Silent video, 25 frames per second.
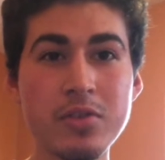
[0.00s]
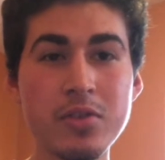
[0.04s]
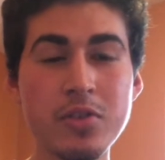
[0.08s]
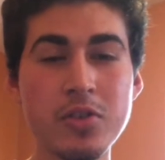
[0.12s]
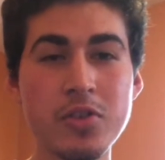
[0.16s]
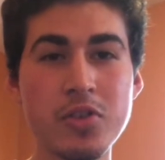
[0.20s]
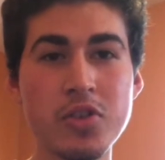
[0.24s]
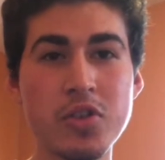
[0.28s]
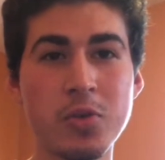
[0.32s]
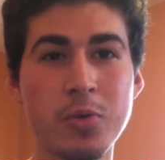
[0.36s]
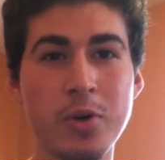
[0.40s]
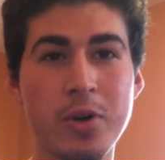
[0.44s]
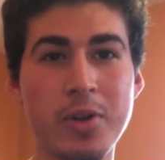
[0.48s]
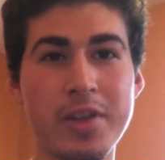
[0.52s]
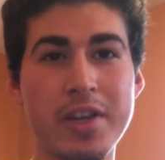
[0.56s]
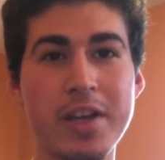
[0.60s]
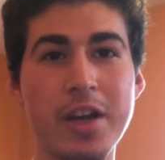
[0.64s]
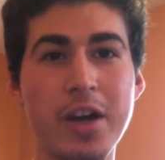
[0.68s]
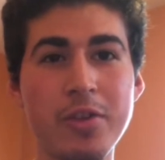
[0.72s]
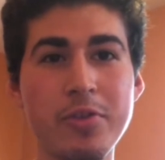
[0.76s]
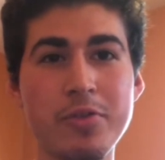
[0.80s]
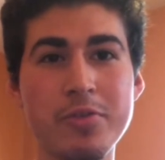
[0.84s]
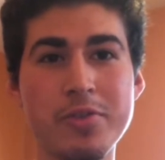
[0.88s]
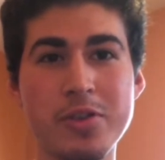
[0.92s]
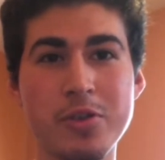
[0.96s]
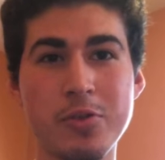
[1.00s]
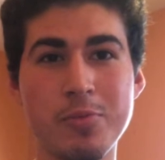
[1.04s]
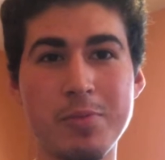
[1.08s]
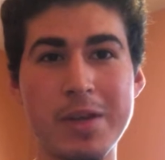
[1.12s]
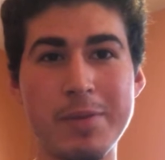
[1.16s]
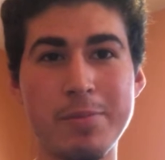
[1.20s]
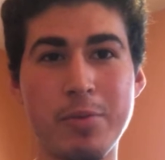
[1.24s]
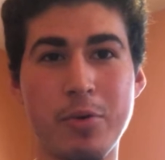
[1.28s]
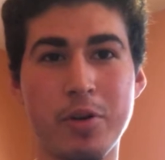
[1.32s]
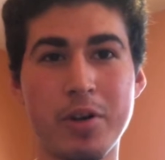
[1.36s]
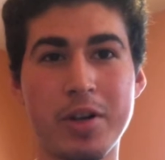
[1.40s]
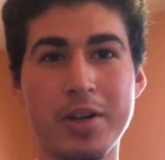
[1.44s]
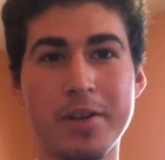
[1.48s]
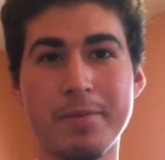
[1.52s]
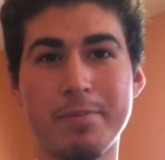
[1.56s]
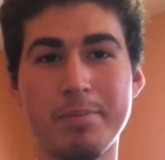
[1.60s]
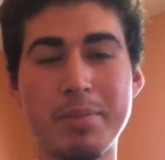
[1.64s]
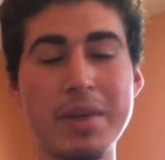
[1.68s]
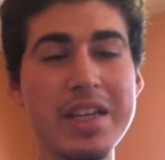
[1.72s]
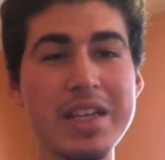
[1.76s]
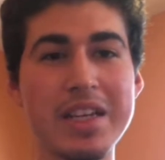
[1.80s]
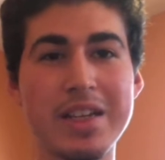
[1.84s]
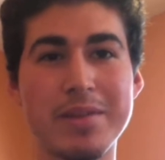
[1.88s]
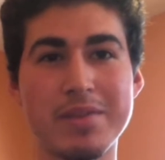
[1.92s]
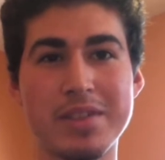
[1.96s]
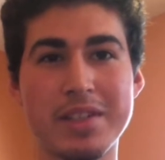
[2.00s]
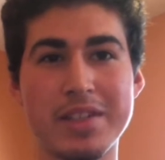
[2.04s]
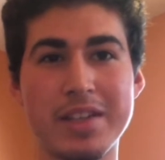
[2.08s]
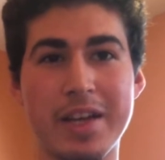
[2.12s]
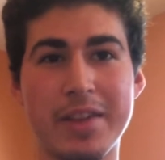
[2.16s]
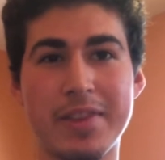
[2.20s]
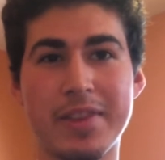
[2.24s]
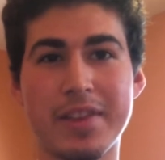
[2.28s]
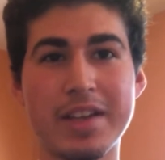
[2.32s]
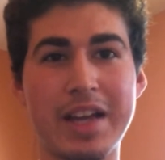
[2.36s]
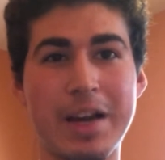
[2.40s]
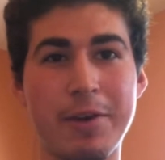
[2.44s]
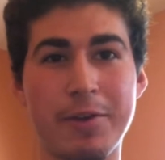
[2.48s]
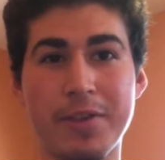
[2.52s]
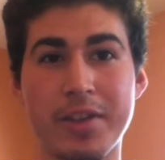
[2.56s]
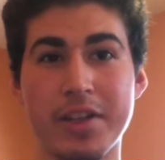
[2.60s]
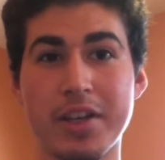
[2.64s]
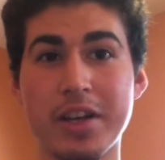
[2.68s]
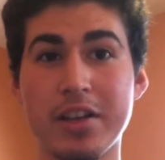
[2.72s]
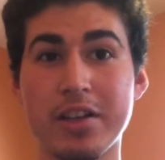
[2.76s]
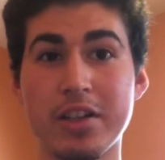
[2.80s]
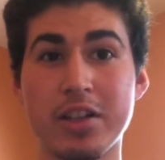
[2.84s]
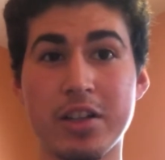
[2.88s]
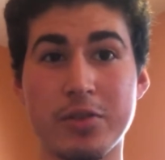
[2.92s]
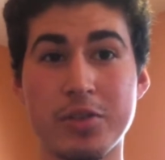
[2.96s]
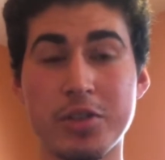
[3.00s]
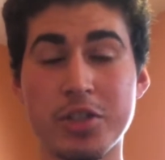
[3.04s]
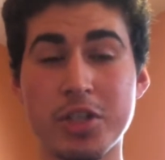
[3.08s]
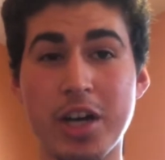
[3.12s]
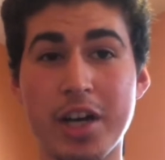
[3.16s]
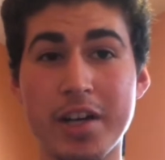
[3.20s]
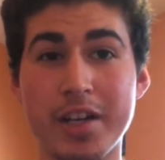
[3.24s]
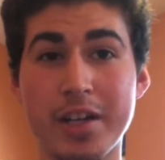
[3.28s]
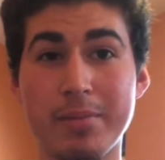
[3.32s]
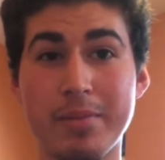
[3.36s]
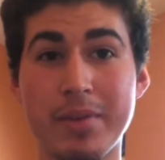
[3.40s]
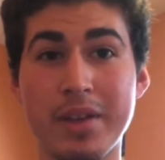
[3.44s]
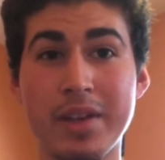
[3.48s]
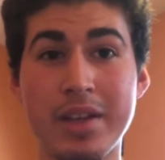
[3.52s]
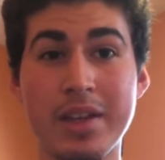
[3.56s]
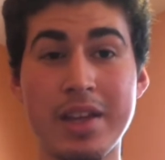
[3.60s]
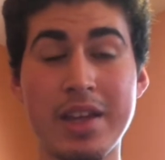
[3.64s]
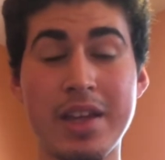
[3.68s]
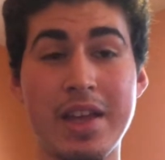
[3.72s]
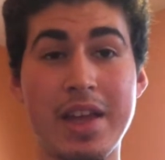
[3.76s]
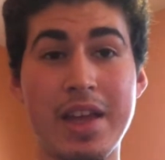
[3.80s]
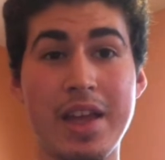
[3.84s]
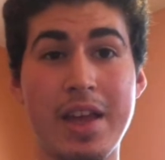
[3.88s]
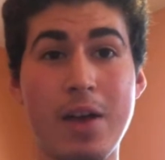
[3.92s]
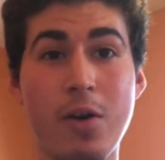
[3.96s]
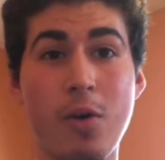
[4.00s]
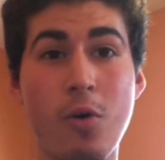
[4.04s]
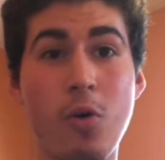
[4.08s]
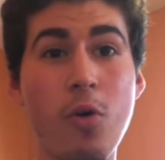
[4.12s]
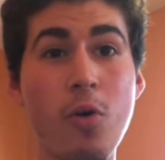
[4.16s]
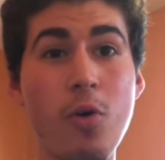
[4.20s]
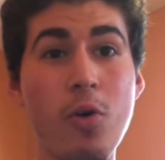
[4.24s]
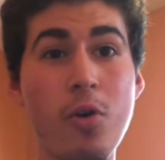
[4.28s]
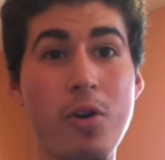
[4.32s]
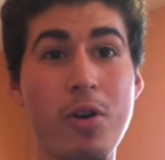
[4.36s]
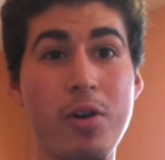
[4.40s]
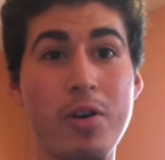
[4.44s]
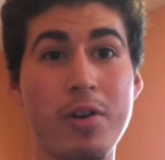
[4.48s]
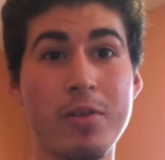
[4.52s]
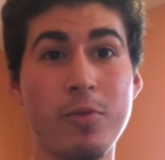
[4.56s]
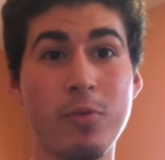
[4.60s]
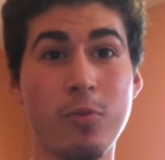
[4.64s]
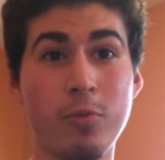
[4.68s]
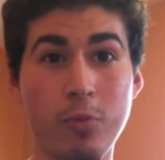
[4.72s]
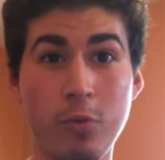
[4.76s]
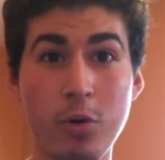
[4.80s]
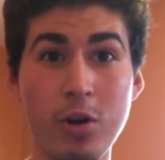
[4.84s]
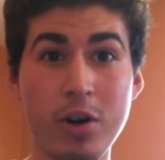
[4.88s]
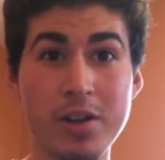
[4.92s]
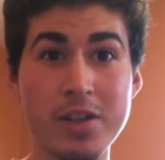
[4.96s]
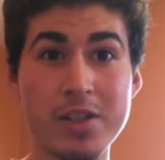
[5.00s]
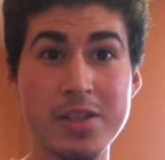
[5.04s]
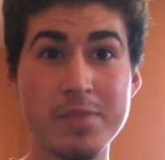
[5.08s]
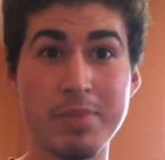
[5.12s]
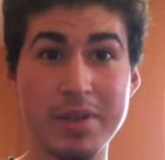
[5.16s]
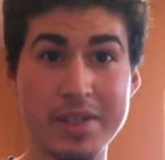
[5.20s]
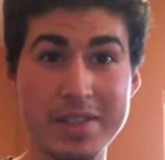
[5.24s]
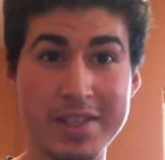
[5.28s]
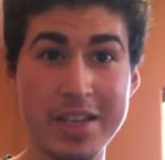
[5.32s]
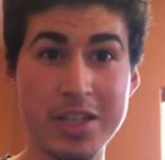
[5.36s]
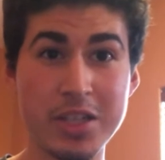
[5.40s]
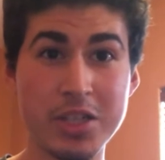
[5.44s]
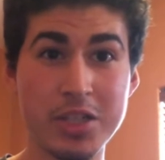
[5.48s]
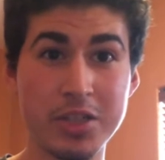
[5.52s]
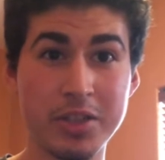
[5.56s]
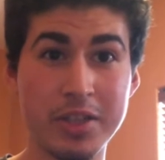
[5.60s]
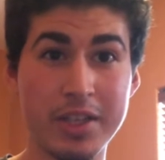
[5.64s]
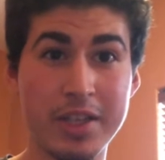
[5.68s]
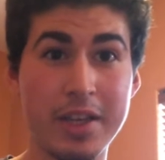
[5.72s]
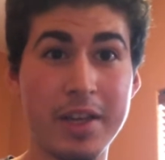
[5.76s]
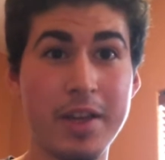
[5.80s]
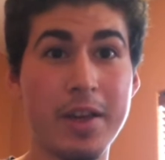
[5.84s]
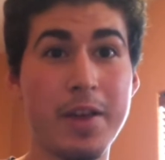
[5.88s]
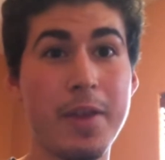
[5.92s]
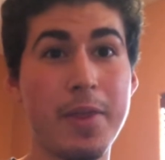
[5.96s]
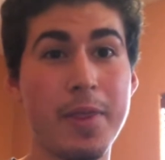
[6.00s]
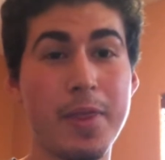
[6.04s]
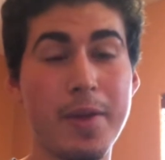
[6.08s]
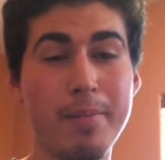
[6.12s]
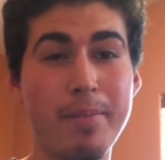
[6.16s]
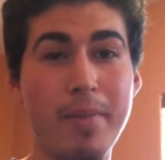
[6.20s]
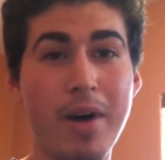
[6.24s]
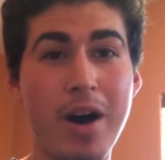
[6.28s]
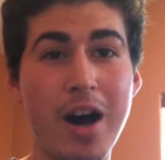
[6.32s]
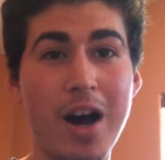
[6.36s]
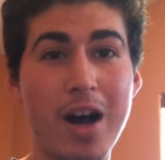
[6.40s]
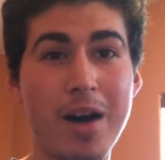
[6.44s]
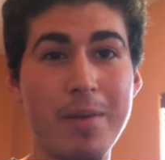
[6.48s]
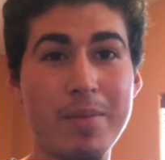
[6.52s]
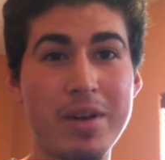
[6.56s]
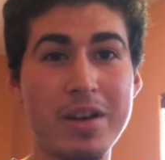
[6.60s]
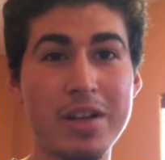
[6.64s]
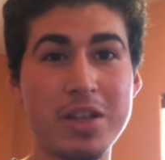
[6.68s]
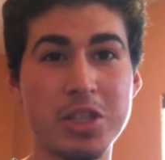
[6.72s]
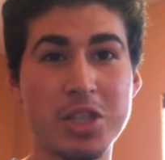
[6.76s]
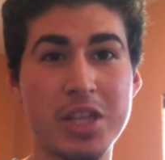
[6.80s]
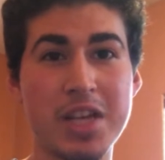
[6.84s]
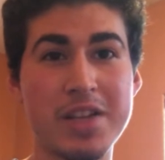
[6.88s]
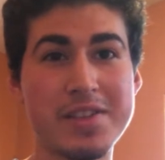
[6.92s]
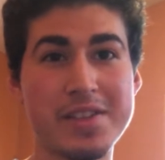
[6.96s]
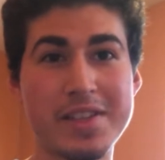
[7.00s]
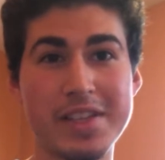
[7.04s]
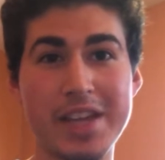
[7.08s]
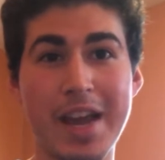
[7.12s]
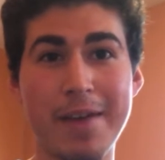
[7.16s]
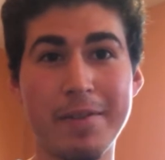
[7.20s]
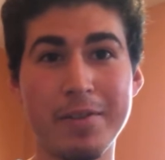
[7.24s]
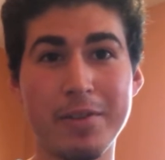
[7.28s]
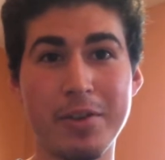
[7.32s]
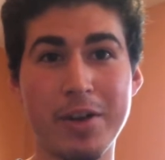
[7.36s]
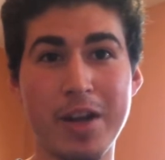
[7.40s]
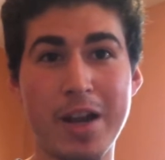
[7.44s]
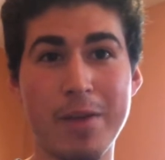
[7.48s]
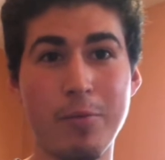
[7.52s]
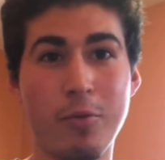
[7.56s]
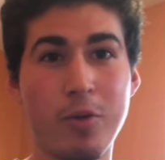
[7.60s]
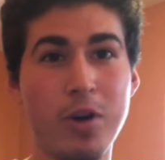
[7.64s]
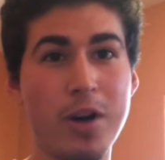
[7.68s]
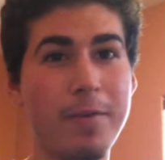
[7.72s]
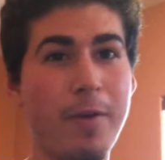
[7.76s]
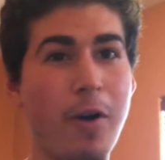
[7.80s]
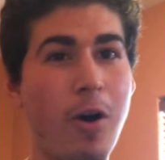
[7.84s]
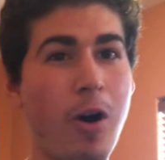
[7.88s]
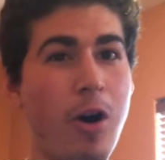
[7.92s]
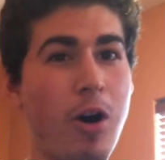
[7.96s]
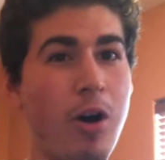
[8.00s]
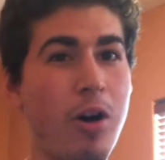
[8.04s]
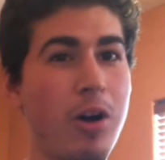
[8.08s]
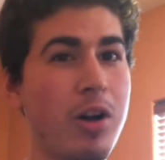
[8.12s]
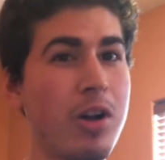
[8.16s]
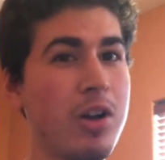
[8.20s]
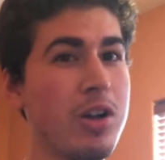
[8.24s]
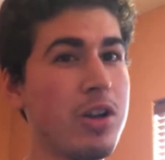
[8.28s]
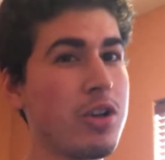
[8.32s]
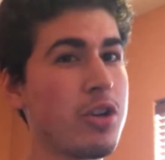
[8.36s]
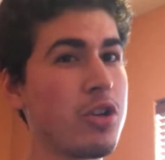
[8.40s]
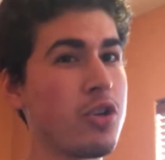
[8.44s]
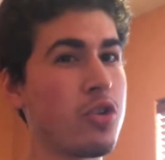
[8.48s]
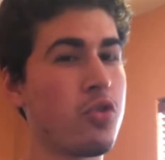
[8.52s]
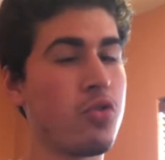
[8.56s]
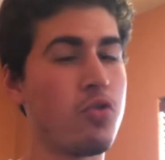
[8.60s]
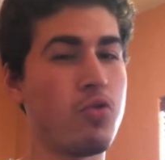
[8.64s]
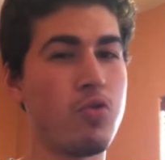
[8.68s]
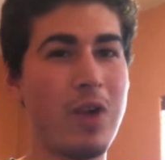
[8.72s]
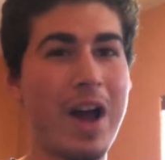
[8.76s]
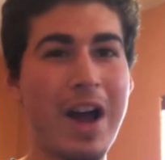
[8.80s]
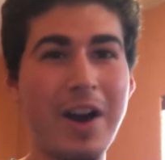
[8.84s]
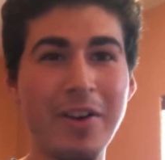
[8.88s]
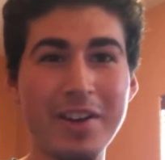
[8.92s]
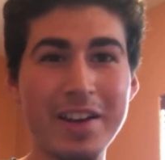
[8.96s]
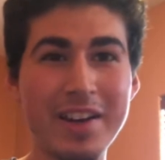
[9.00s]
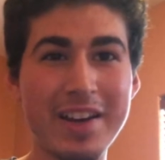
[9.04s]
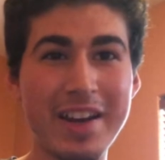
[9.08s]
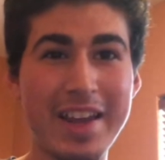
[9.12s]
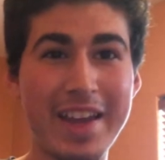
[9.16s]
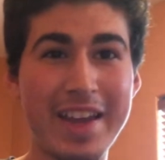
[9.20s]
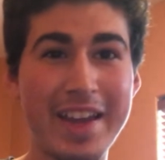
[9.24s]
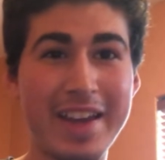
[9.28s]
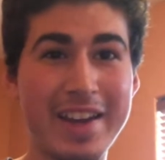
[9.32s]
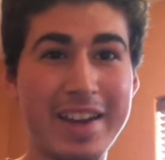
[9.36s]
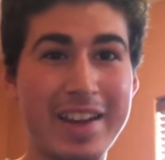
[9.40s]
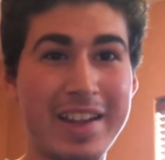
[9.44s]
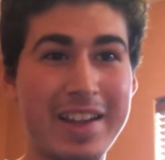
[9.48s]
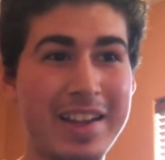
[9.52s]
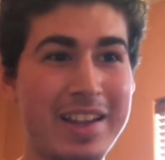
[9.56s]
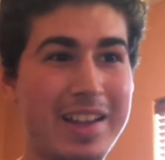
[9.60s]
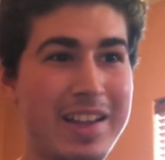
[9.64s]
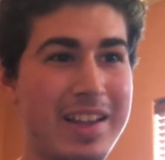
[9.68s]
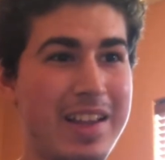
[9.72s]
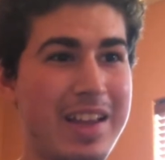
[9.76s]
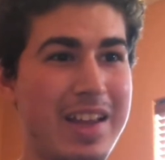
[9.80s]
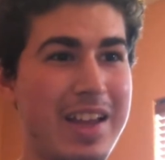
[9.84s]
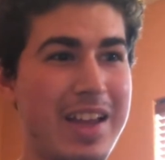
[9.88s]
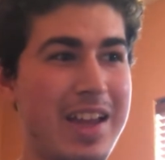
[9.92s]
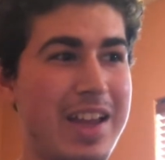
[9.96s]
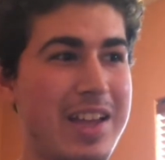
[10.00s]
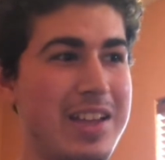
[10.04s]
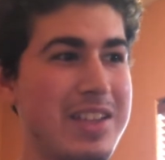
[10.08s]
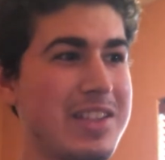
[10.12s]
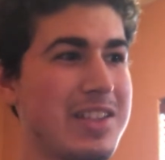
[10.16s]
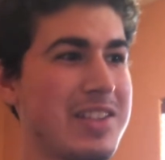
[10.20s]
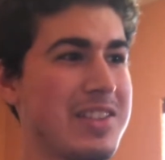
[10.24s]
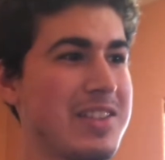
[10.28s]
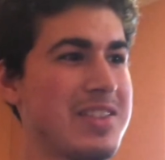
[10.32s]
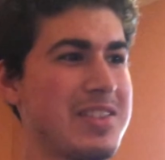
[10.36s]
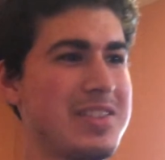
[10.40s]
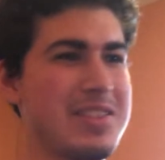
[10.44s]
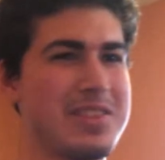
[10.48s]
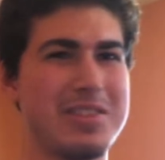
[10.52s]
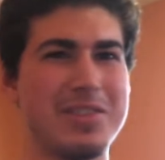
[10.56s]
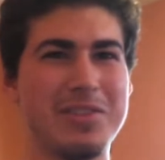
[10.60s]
to where the other 2 people could have beaten him to death. The guy with the gun could have shot him, or worse, potentially, the mob chasing after him would have all crowded in and just,